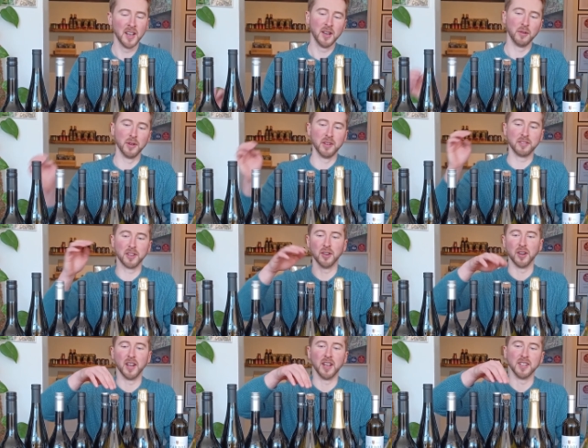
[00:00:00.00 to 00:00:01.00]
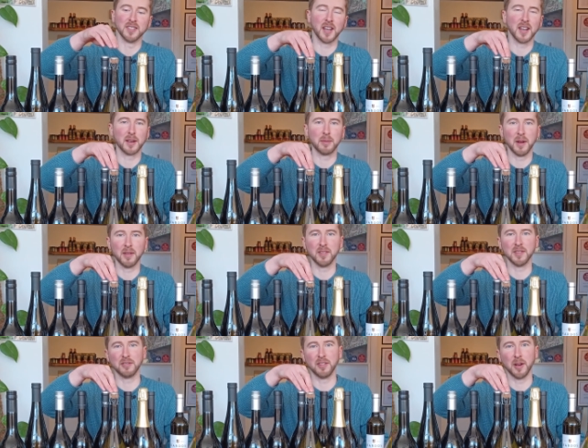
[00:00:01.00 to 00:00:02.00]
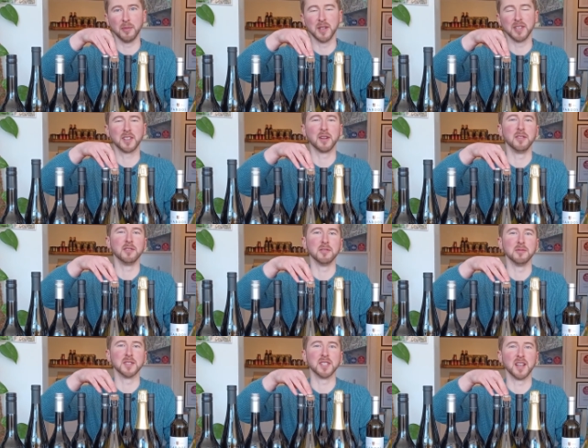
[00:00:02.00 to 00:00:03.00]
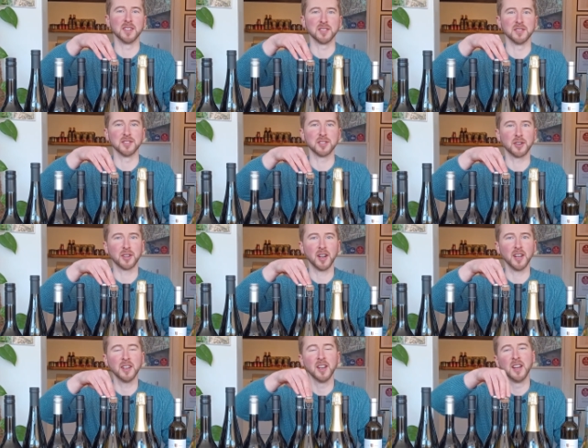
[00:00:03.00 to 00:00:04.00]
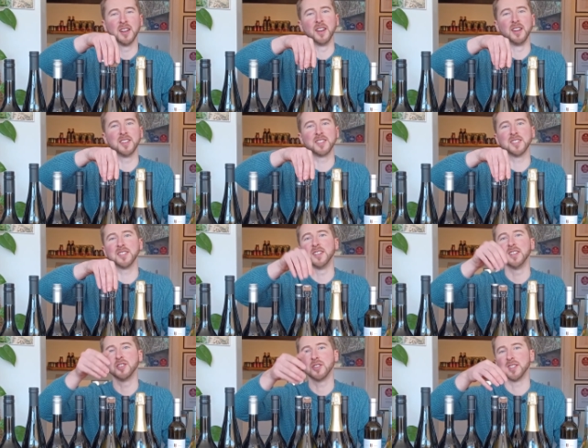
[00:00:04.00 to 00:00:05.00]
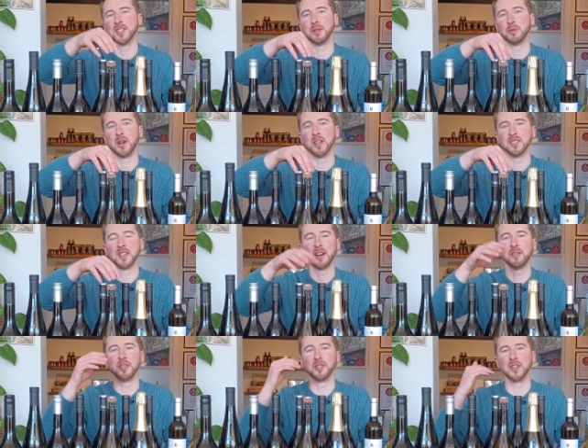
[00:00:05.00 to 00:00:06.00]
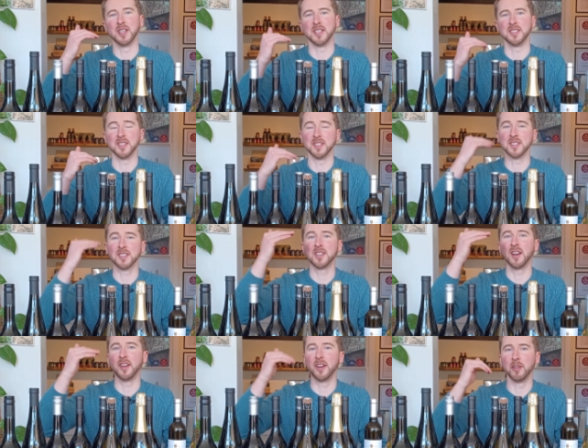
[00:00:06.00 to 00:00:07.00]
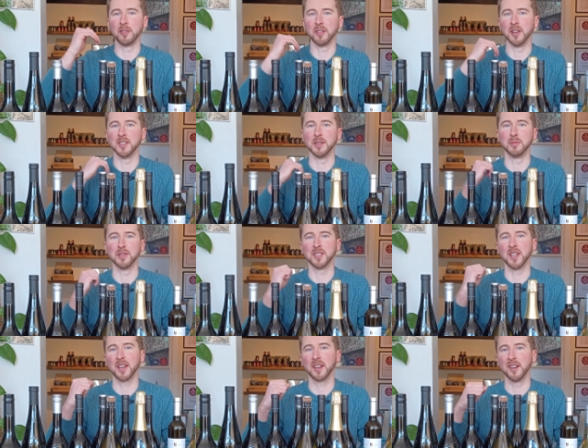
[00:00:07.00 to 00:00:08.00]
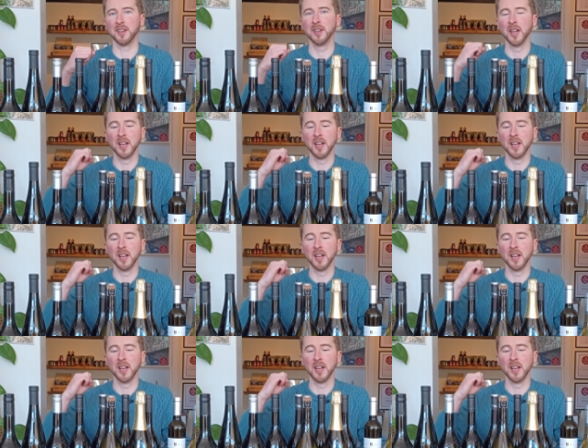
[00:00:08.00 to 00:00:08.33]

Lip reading: We've got a tank method ferment coming from Sanzon Tokaj. Now this is an interesting wine to have on your list as a slight upgrade to Pesco.